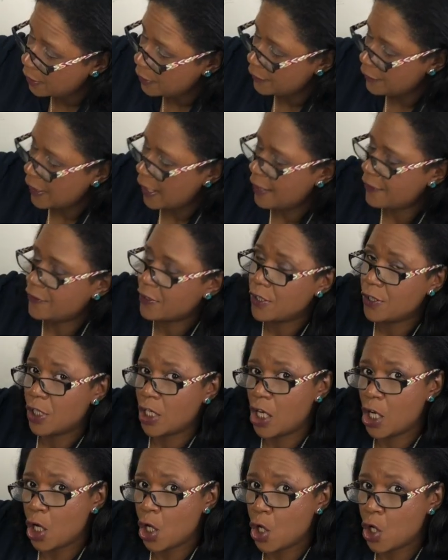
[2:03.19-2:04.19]
that's the
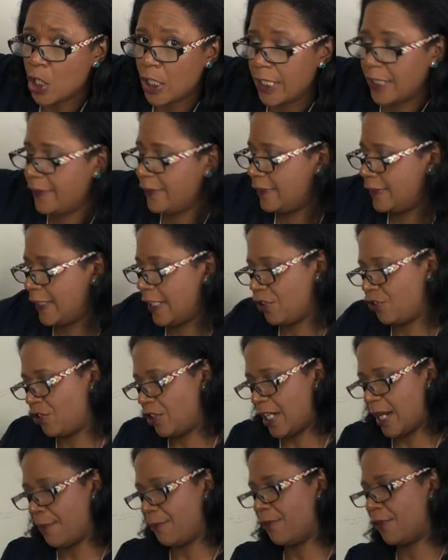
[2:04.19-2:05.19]
longest stitch
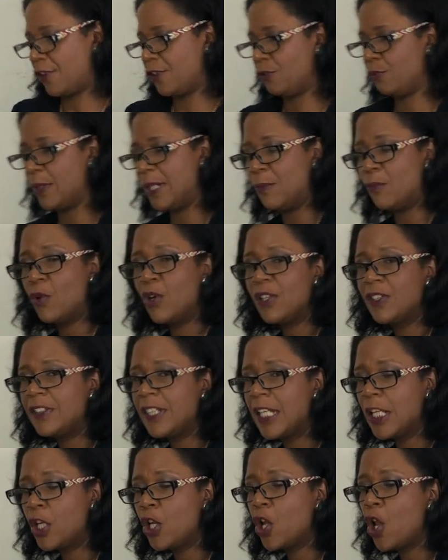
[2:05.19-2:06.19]
length, because we want
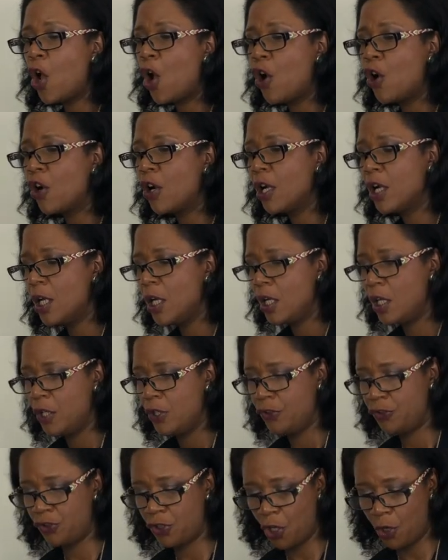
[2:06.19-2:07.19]
it long
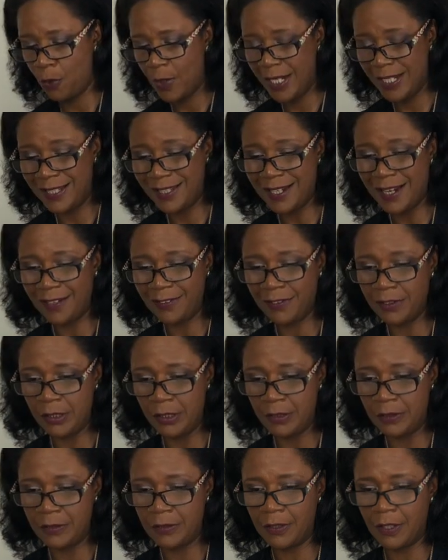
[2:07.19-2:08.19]
so it
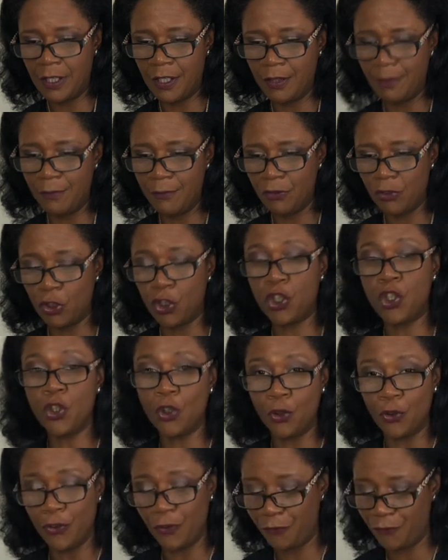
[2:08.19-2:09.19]
doesn't
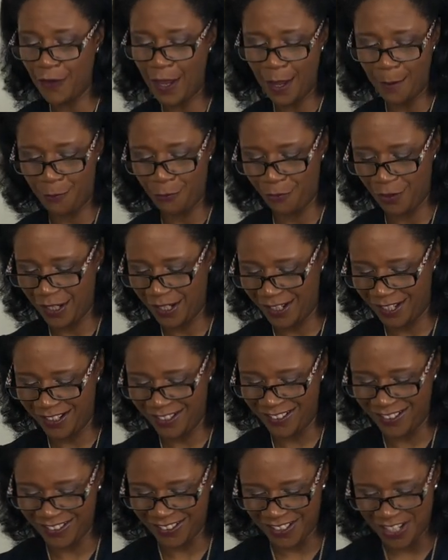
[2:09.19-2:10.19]
secure the fabric.
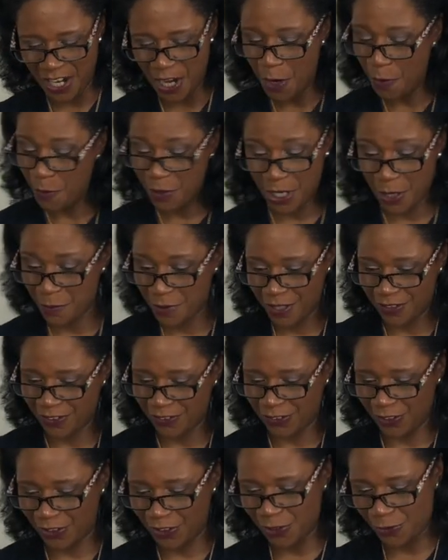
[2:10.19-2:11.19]
We don't want it to
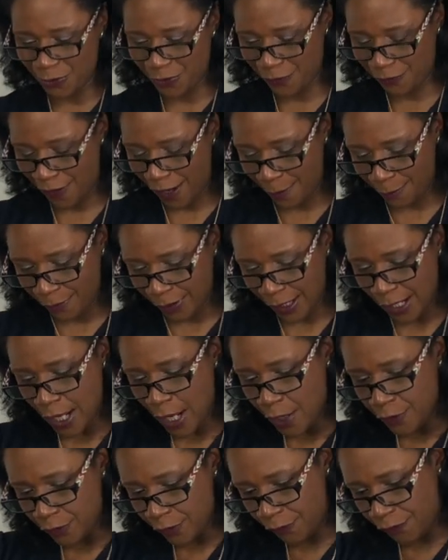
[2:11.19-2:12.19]
secure the fabric.
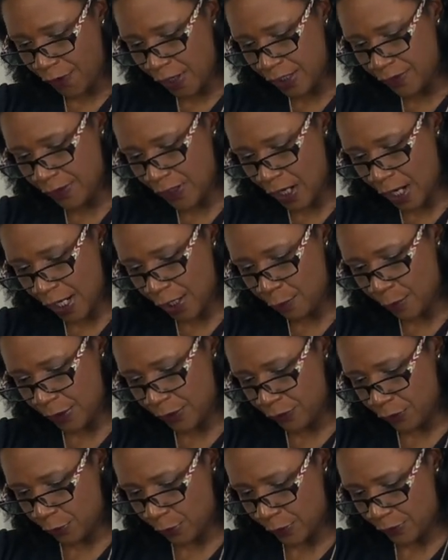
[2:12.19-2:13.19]
So the first thing I always
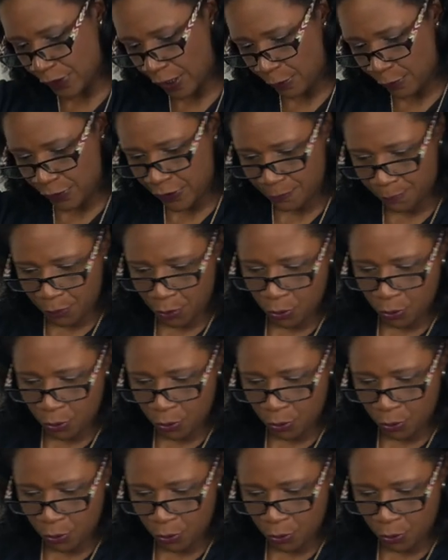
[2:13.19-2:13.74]
do is I always